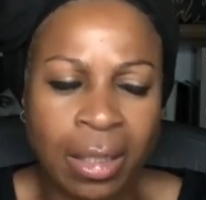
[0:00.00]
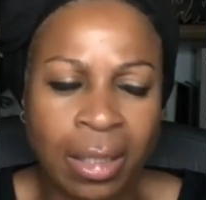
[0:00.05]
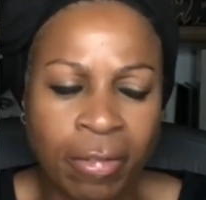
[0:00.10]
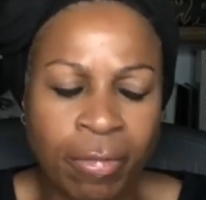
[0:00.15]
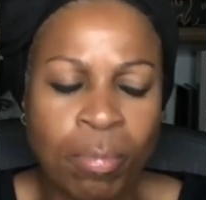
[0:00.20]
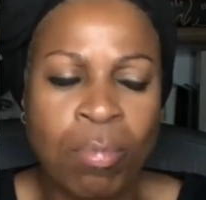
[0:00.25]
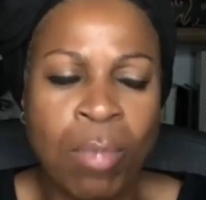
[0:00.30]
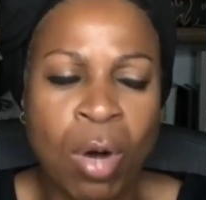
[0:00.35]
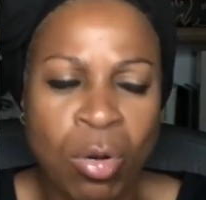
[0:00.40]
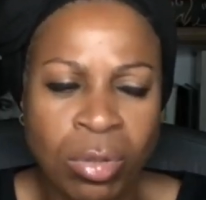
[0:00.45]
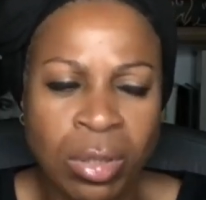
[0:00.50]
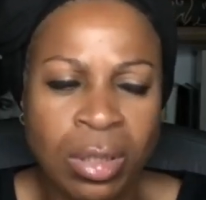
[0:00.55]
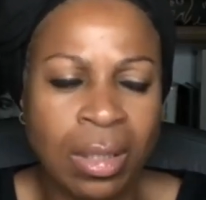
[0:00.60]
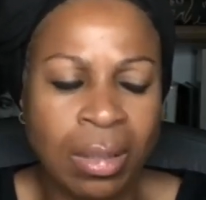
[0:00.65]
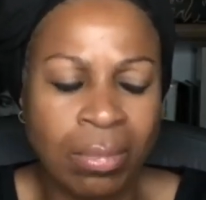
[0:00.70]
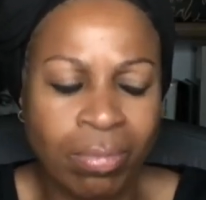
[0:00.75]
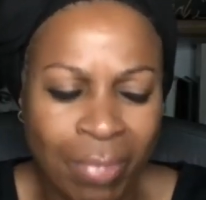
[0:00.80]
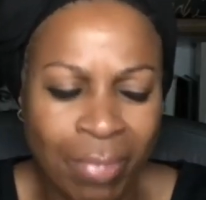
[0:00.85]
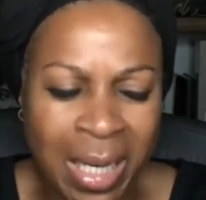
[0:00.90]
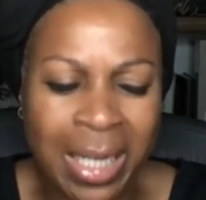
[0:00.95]
If
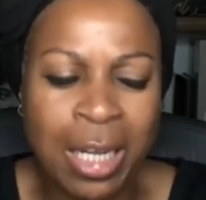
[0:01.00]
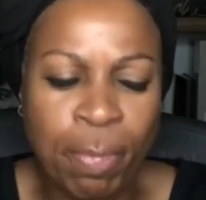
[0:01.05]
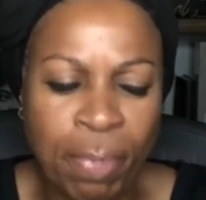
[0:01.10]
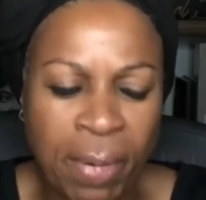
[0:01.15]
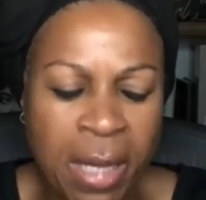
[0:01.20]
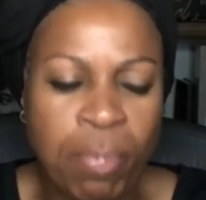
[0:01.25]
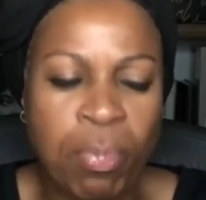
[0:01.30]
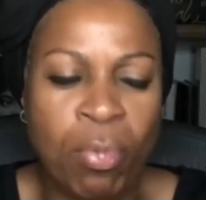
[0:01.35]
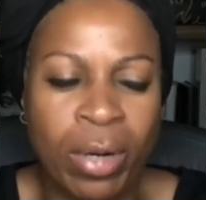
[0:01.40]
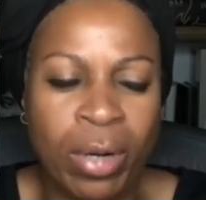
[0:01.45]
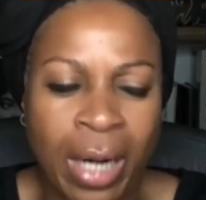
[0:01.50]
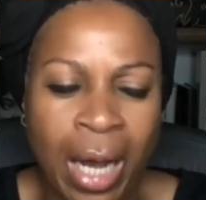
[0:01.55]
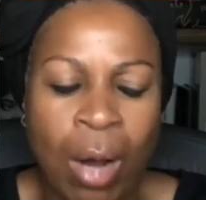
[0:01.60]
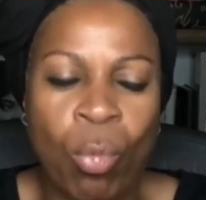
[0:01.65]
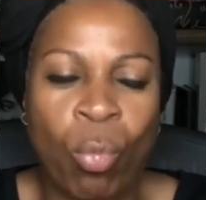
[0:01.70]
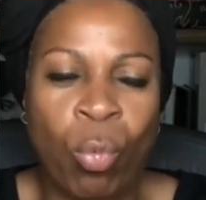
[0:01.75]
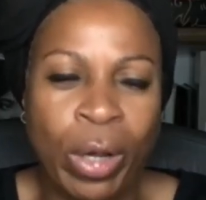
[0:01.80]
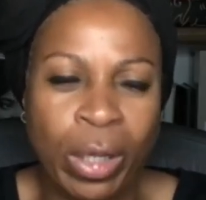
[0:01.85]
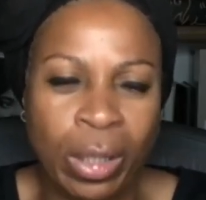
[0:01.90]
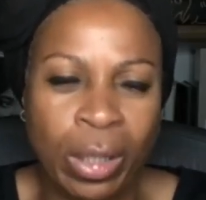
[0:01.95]
many people are
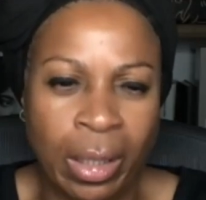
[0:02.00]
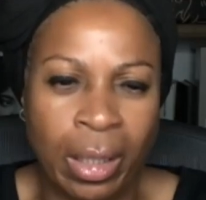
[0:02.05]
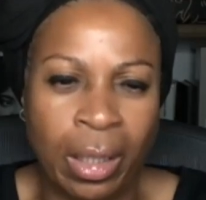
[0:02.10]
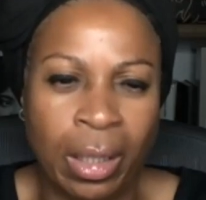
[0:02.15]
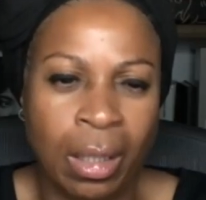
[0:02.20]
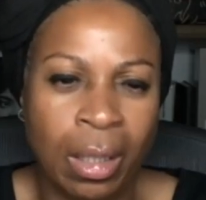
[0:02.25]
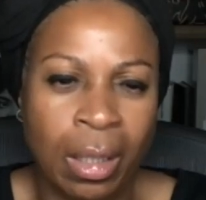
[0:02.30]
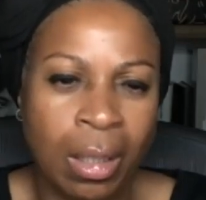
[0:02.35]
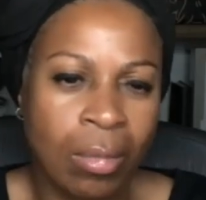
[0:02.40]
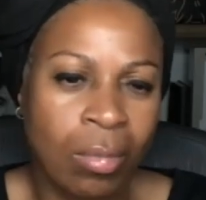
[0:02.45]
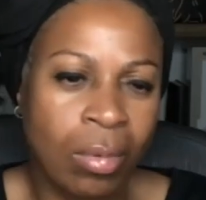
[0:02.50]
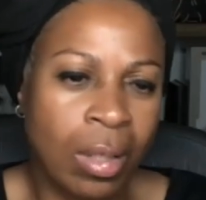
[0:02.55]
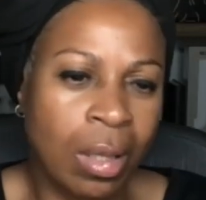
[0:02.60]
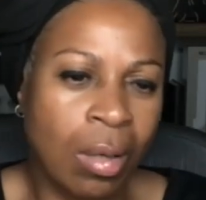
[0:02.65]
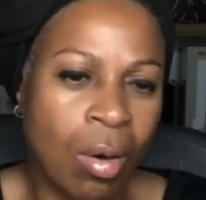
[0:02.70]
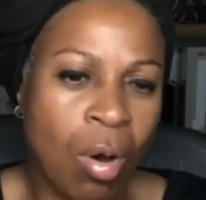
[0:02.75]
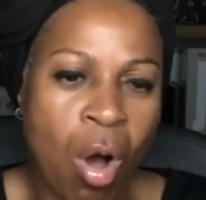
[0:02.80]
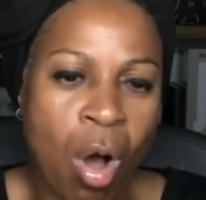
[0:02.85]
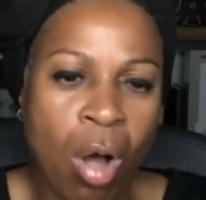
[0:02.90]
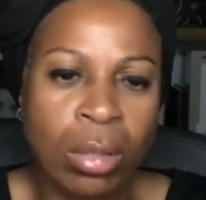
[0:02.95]
not willing with
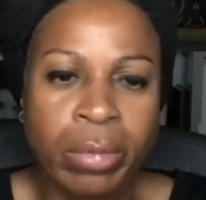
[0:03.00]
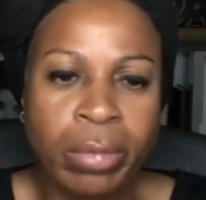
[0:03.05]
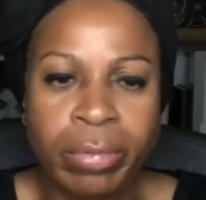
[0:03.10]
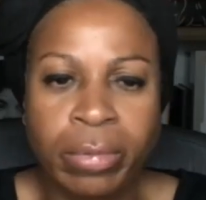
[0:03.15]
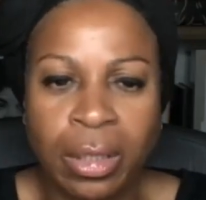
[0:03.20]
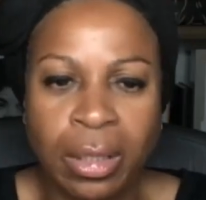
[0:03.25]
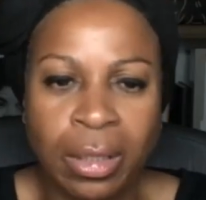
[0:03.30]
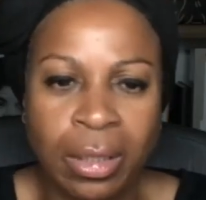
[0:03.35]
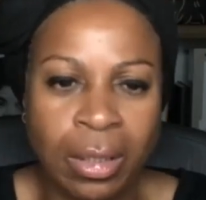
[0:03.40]
all of the,